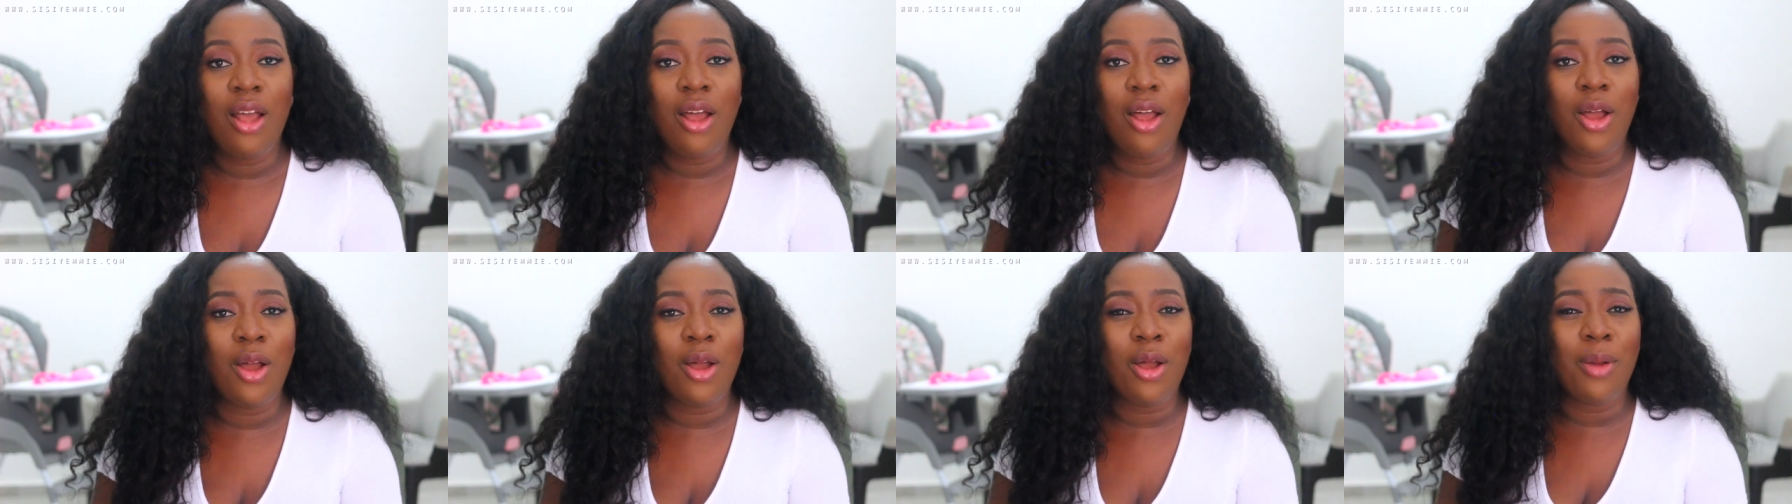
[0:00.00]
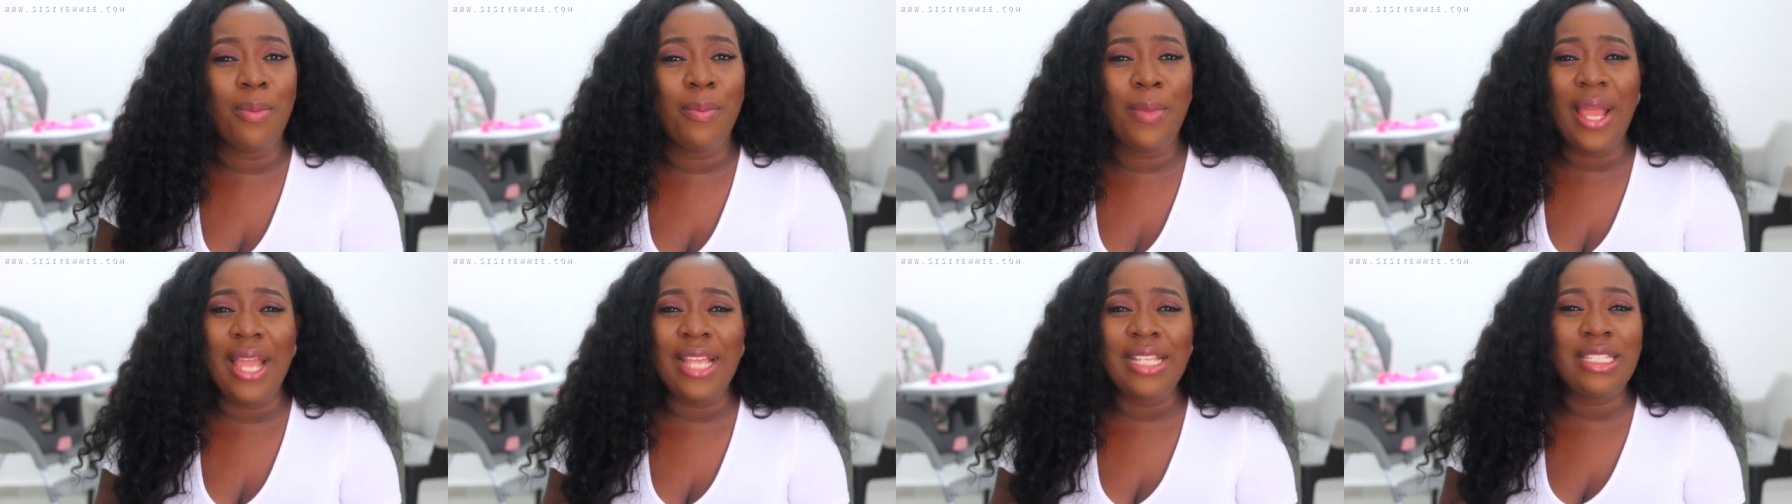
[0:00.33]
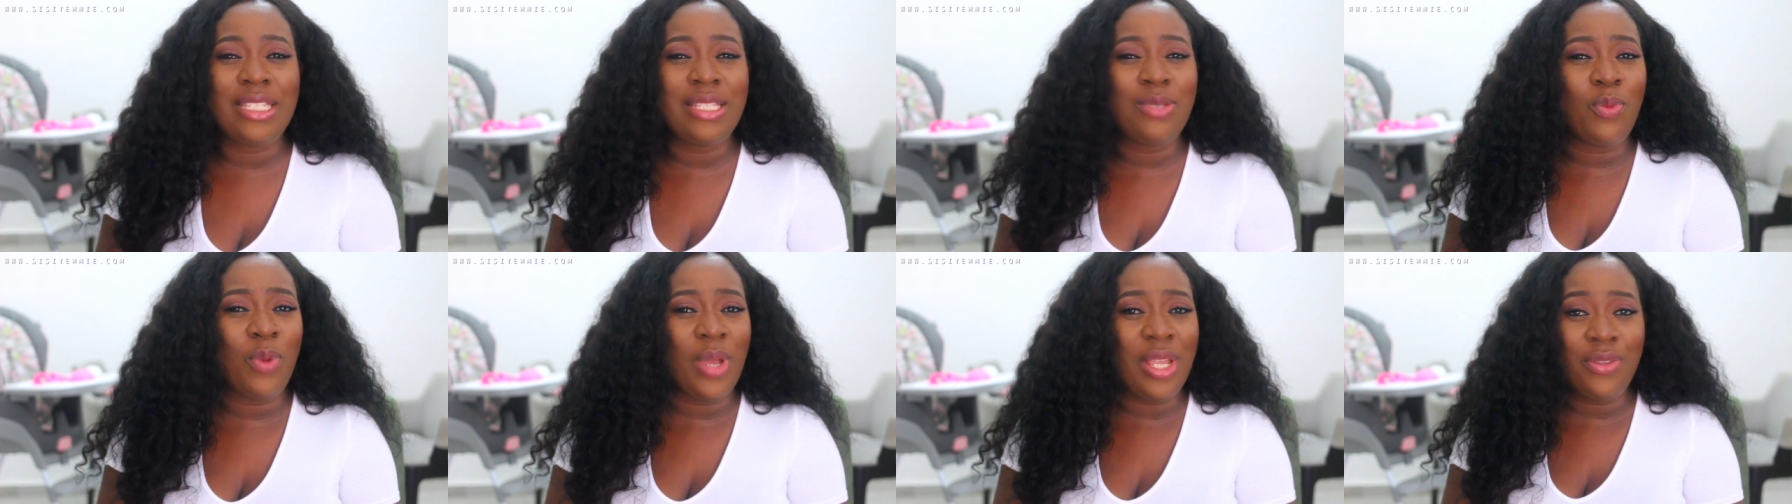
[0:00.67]

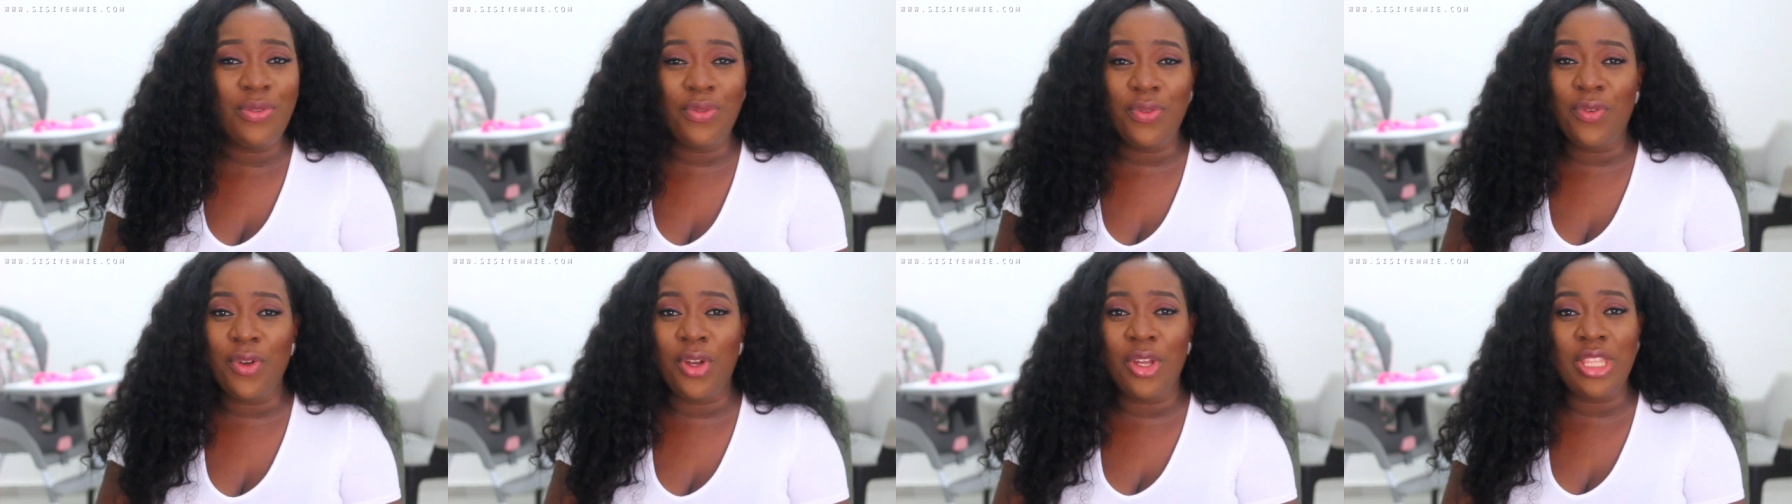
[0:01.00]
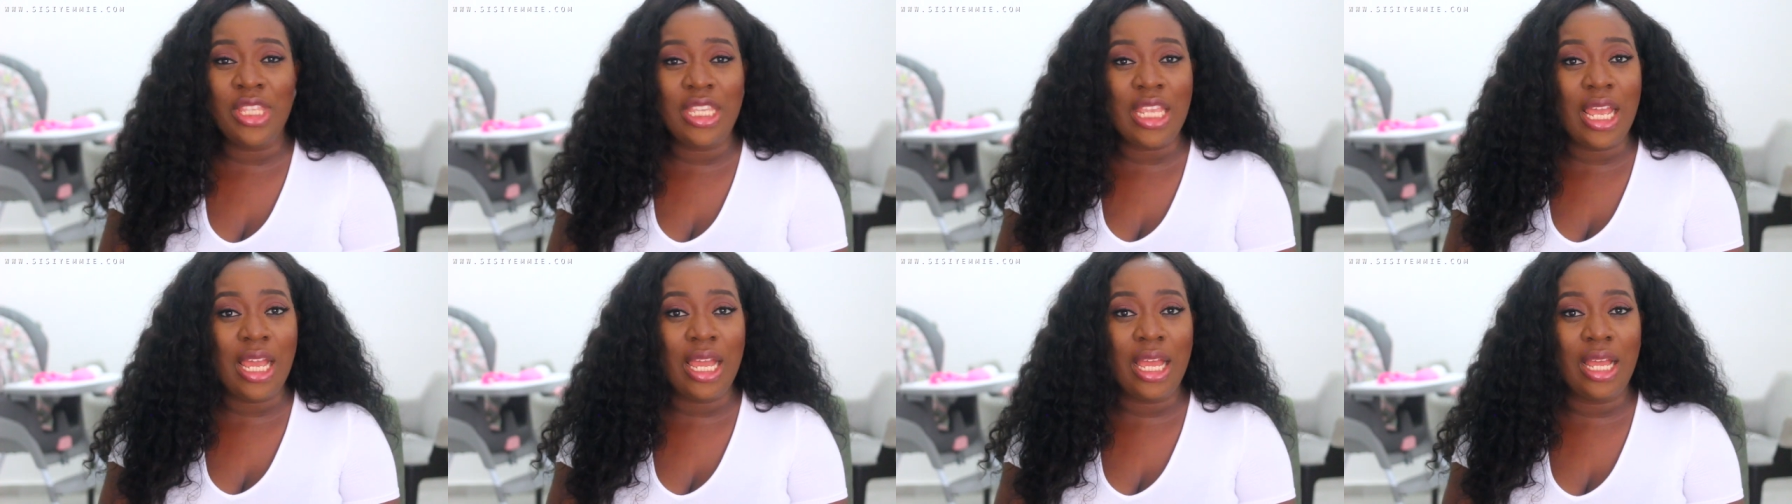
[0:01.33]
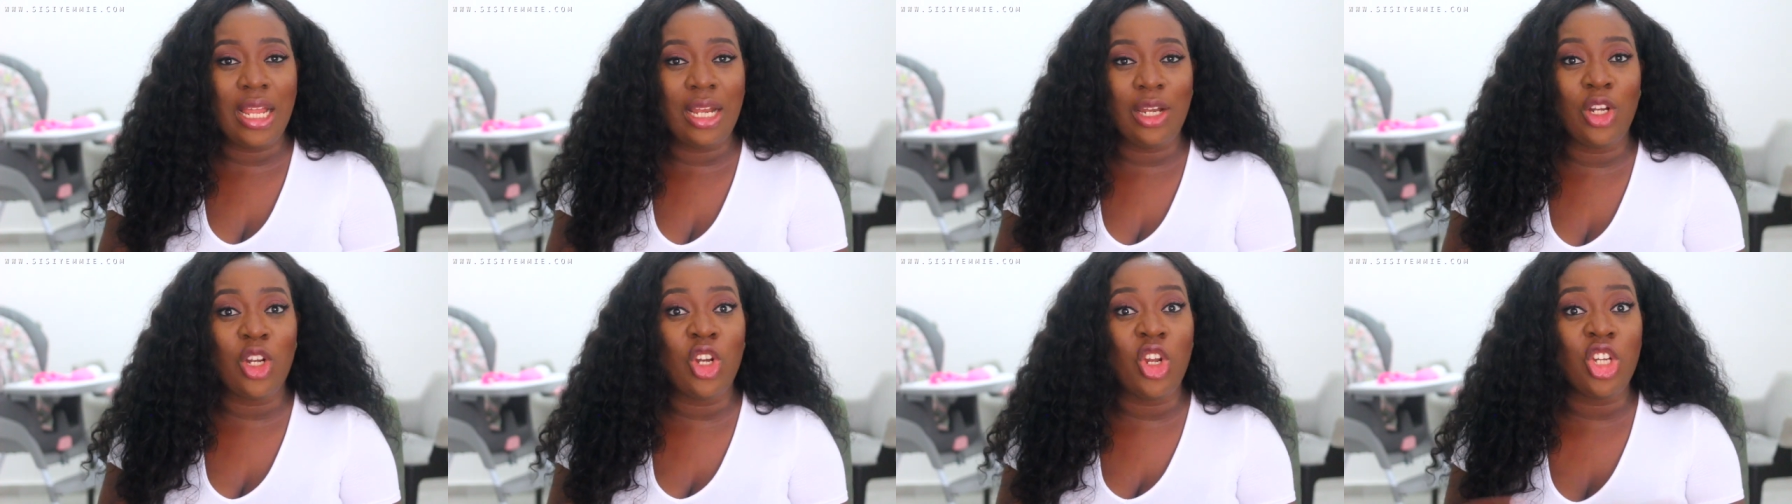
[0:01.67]
I went for their
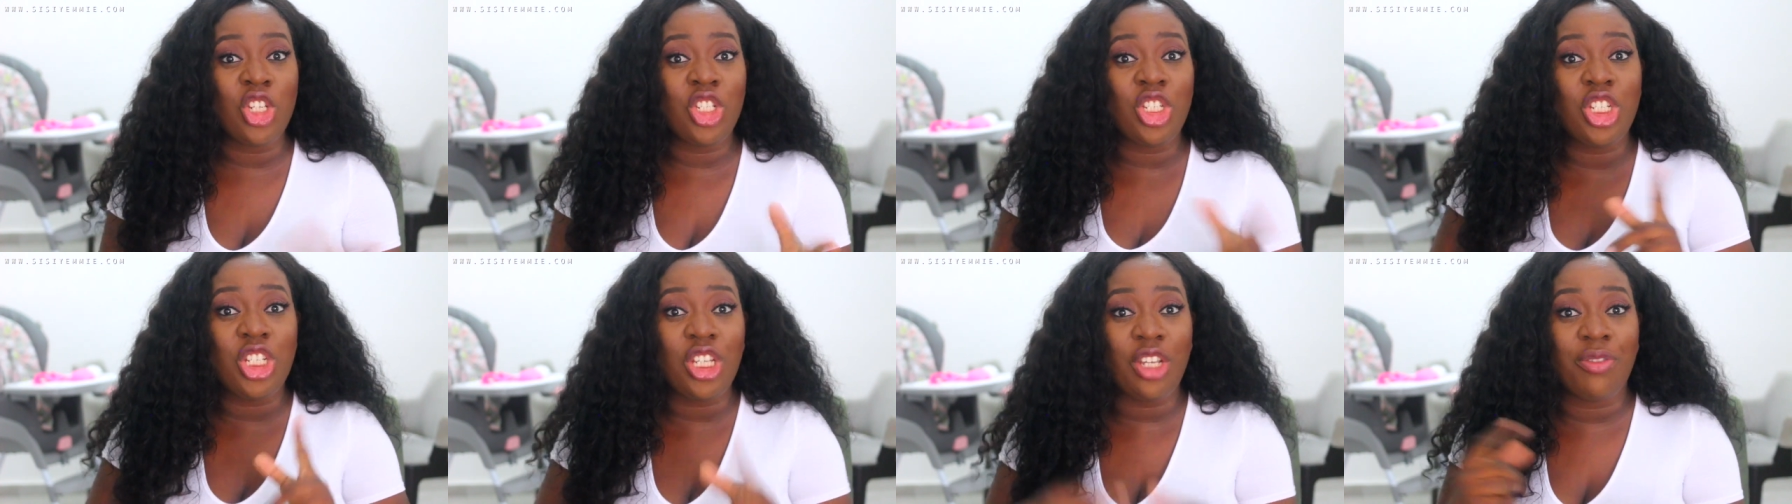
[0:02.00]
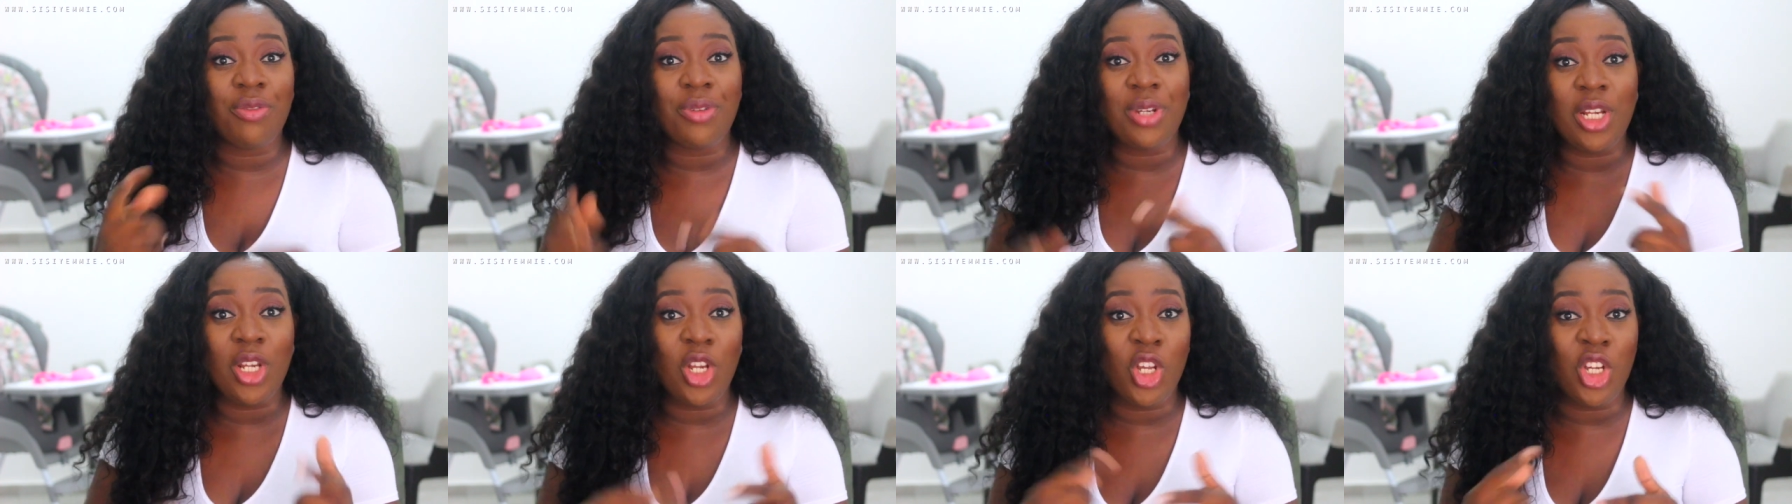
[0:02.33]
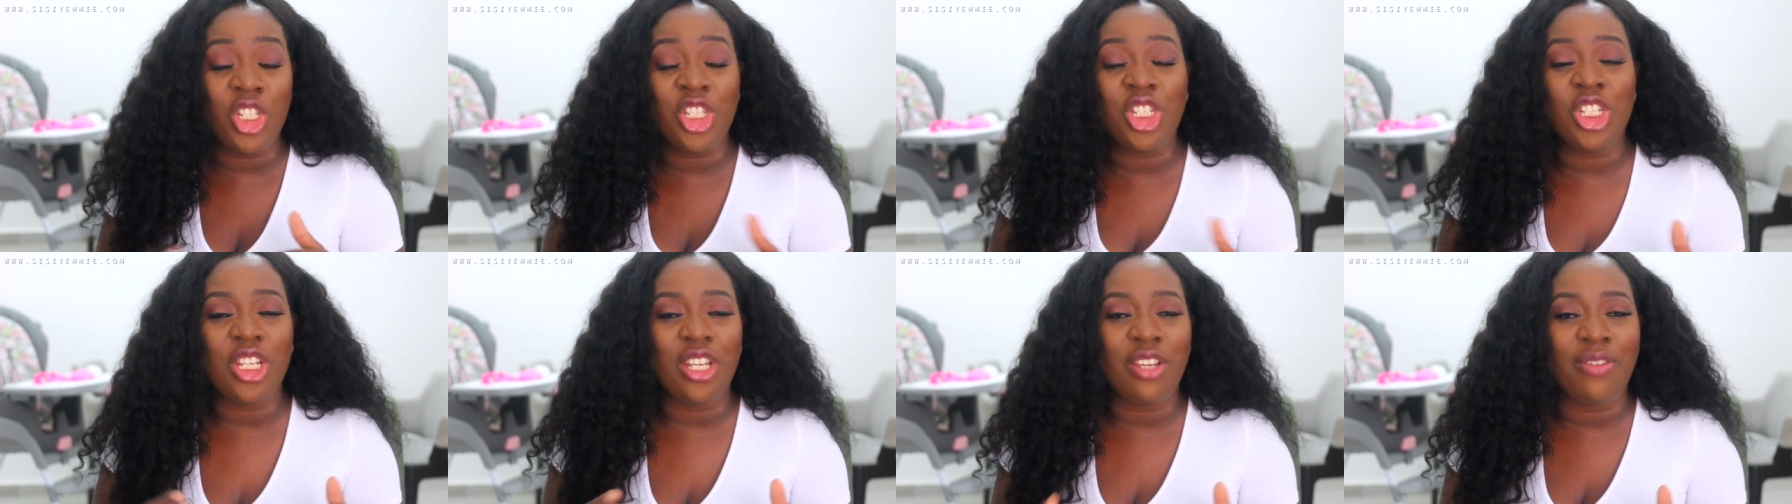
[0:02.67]

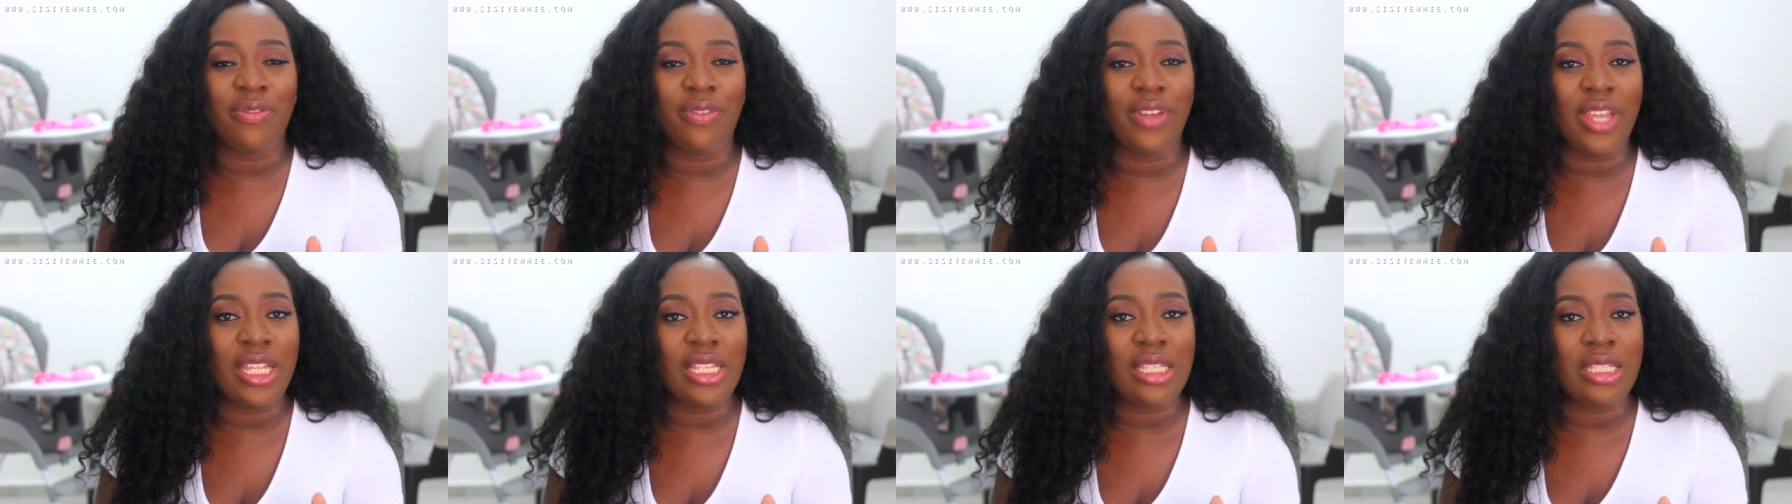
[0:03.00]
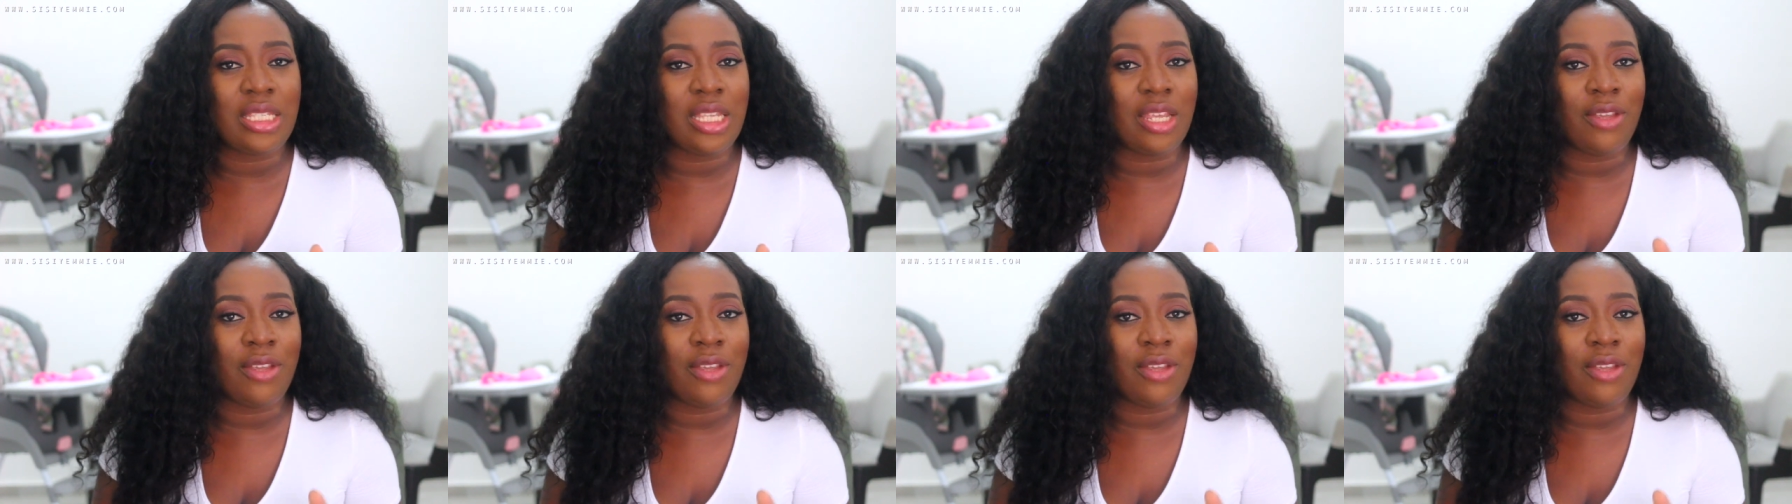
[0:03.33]
relaunch event